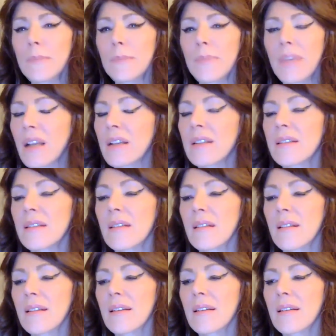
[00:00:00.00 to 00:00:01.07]
Because
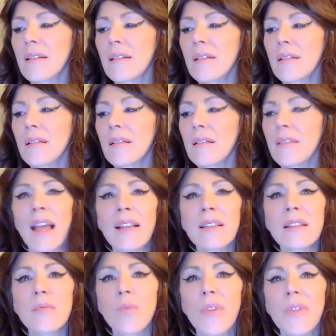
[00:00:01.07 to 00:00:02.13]

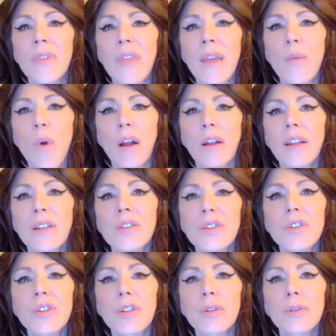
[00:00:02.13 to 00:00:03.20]
that's what they want to
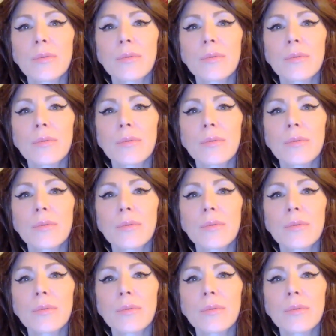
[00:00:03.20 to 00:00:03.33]
do.